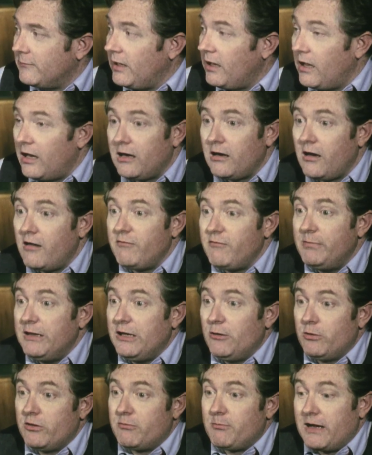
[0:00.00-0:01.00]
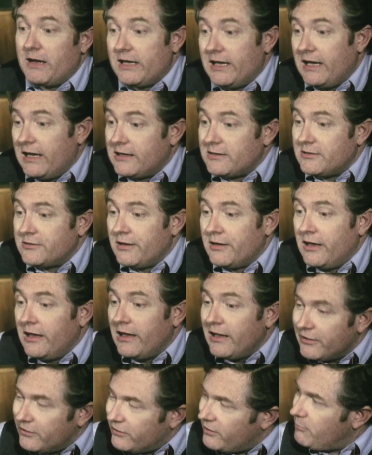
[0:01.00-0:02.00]
Yeah, I love being with my cats.
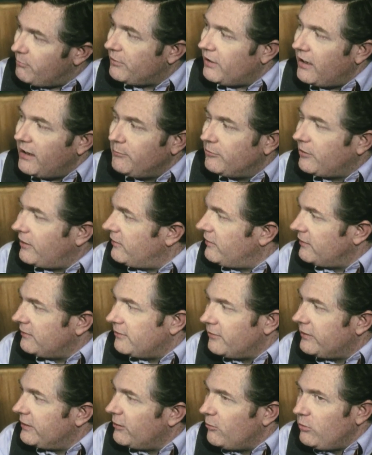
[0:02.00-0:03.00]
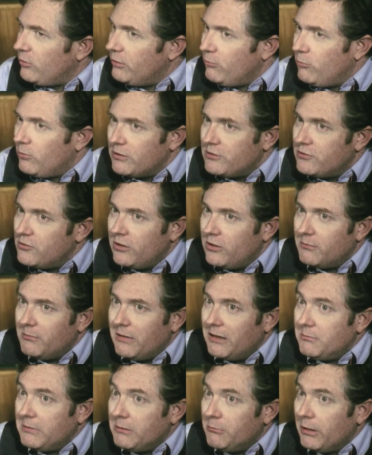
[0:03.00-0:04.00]
Sometimes I think they're the only ones who
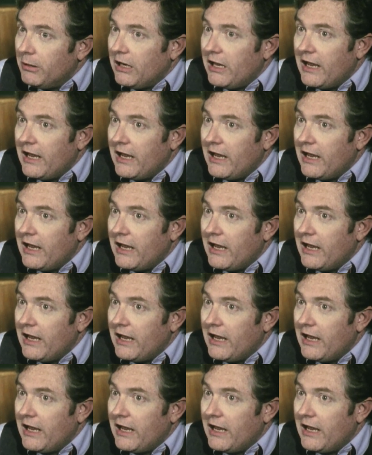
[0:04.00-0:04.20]
can make me